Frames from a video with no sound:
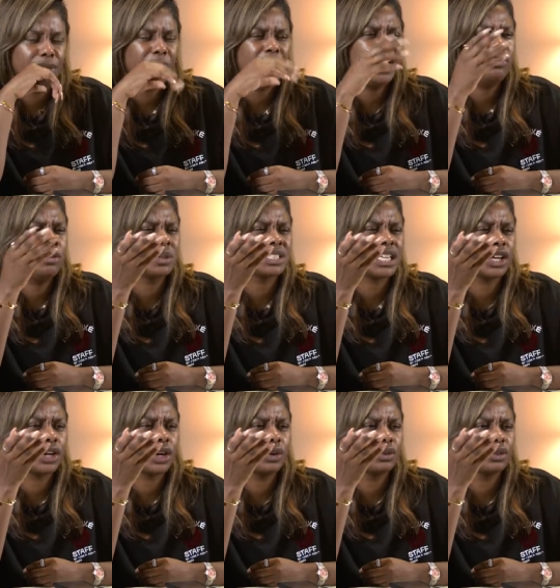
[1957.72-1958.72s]
But everyone's had
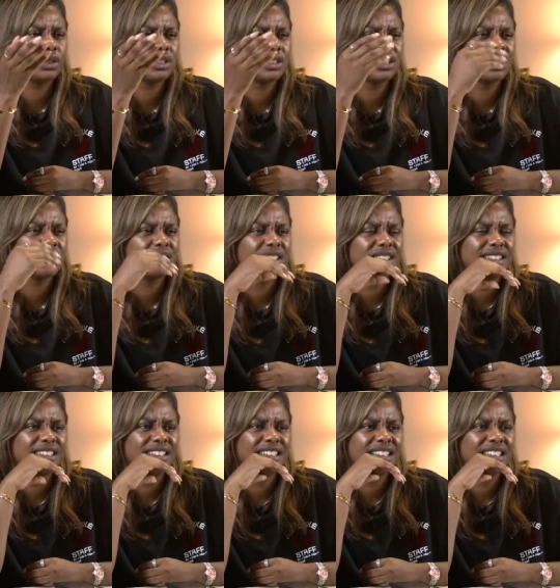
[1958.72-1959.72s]
But goat. I was like, he was
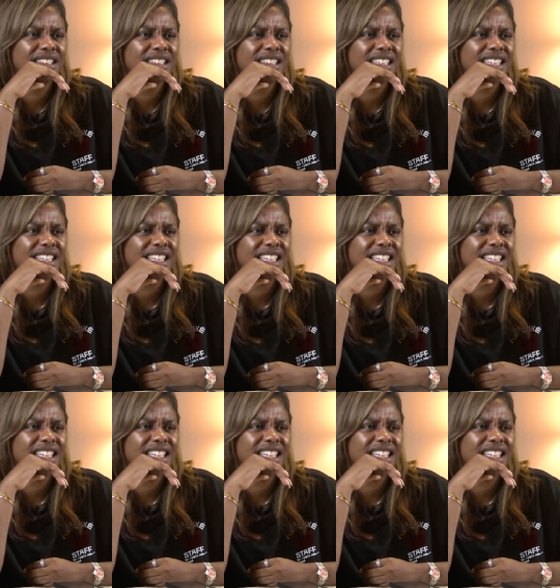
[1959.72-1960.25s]
like, goat here,